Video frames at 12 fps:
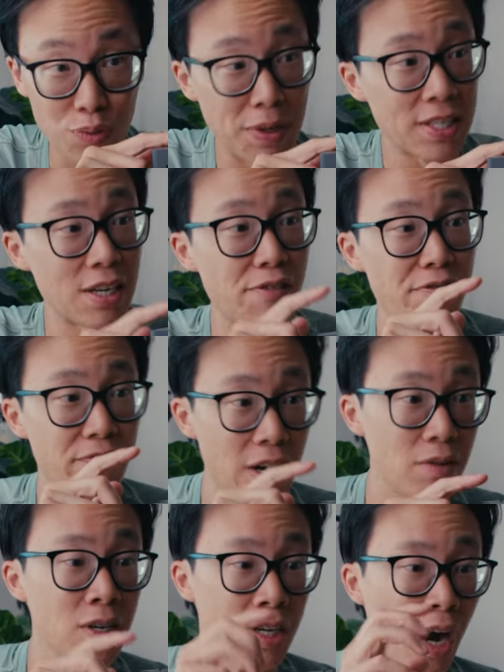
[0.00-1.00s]
which makes it a
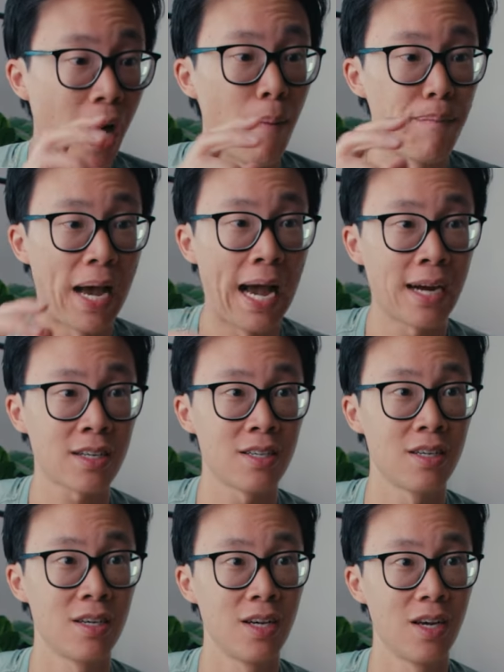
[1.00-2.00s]
very
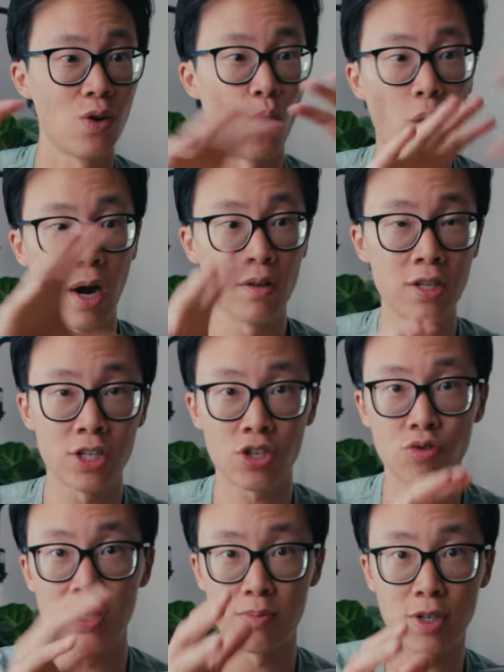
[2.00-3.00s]
compact wireless
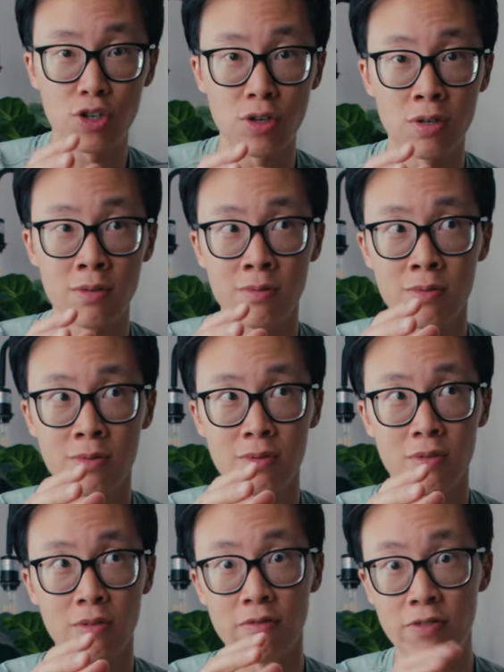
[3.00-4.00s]
transmission
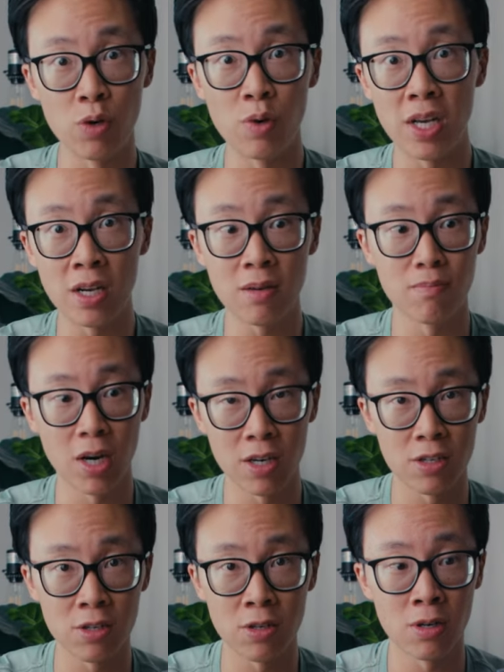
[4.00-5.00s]
viewing
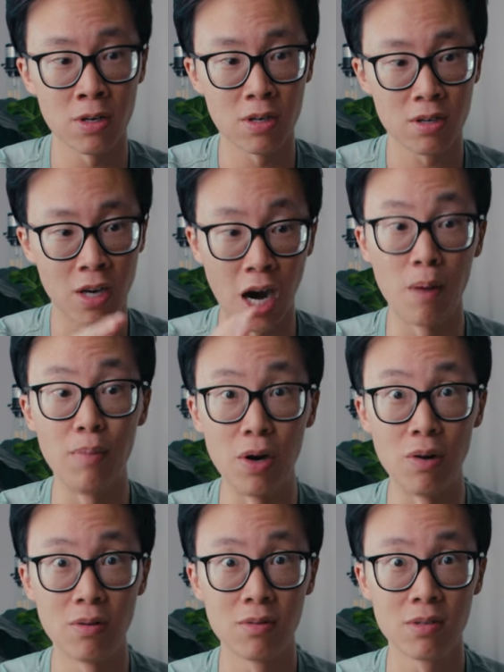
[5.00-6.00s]
monitor
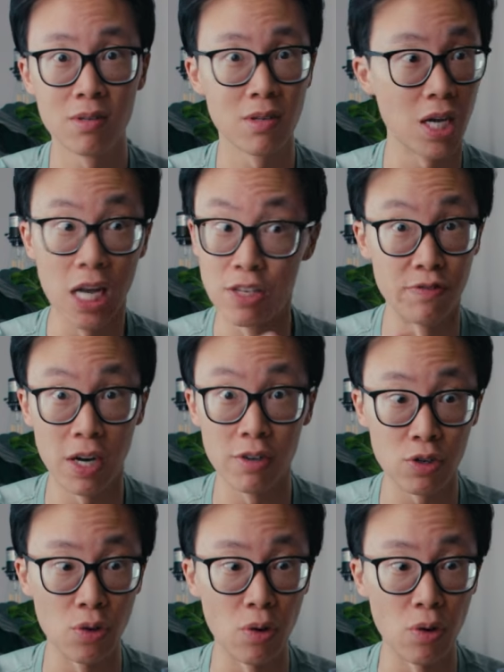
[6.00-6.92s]
combo. It's very